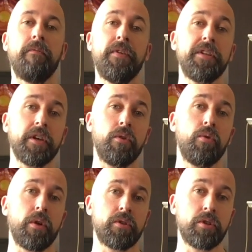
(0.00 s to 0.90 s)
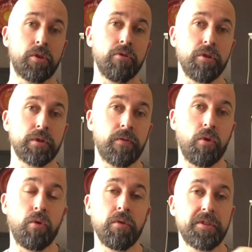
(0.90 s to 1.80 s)
video tutorials for
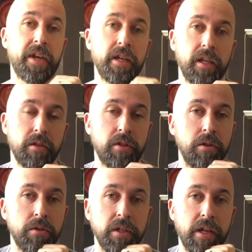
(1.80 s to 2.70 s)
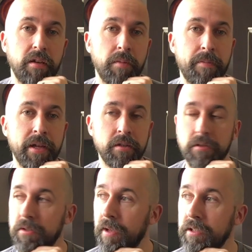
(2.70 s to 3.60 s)
all the techniques used in any of my
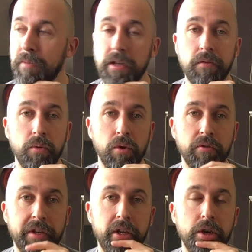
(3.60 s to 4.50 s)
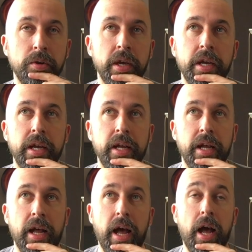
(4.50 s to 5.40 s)
patterns, as many of you will already know.
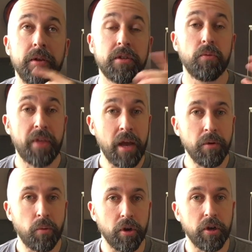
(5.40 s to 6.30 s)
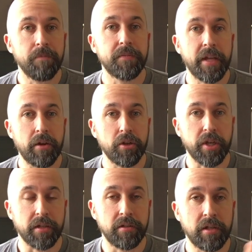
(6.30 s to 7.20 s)
So there we were, down at
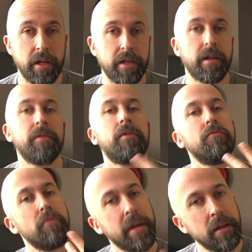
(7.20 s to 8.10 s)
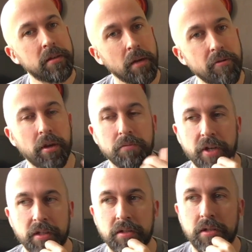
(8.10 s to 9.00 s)
Jackson's Lane, and the reason I bring up
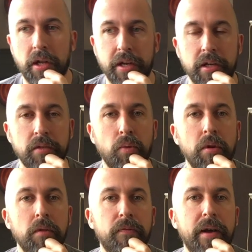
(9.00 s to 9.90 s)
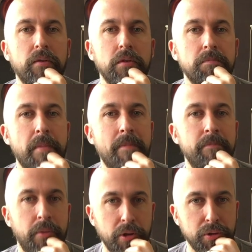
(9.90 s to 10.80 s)
Jackson's Lane is one of the founder
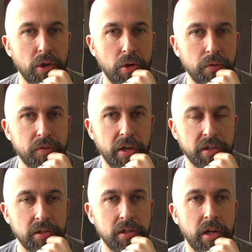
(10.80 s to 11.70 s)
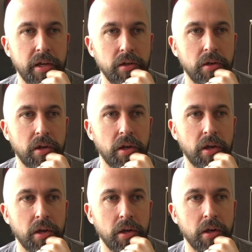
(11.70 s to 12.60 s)
members of Jackson's Lane
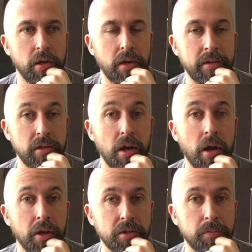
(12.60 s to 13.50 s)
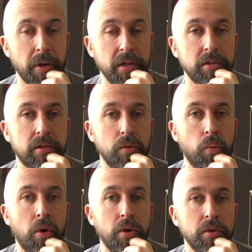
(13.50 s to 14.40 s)
as an art space
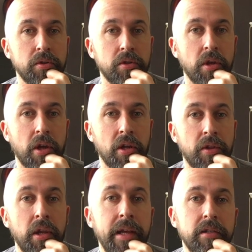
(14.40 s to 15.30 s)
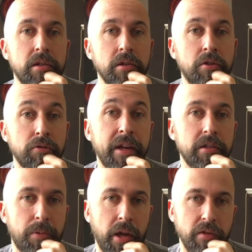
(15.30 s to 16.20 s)
was the late
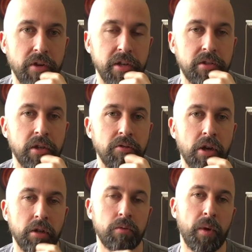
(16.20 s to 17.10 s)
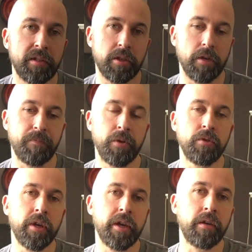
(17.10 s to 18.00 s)
great playwright Sir Arnold Wesker, who
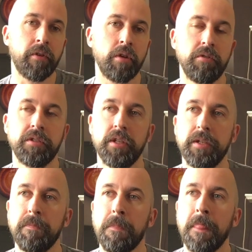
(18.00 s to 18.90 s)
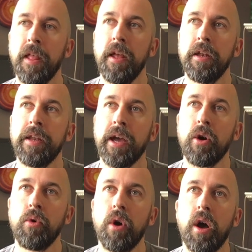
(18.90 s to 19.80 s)
died very recently.
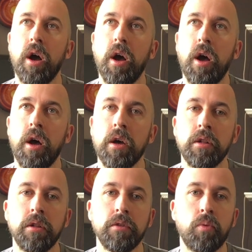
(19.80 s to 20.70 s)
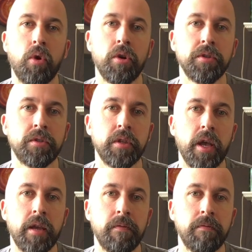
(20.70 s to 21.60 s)
Now, Arnold was
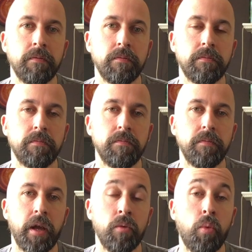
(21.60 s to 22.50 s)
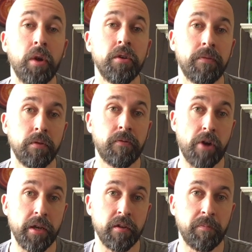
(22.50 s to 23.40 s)
a wonderful
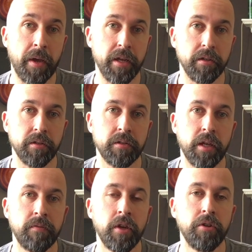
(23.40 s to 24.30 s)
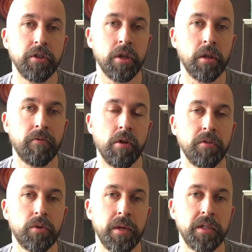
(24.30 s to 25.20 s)
friend of Ben's. They've known each other for over
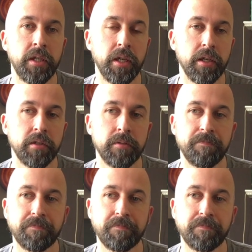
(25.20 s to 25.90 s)
20 years,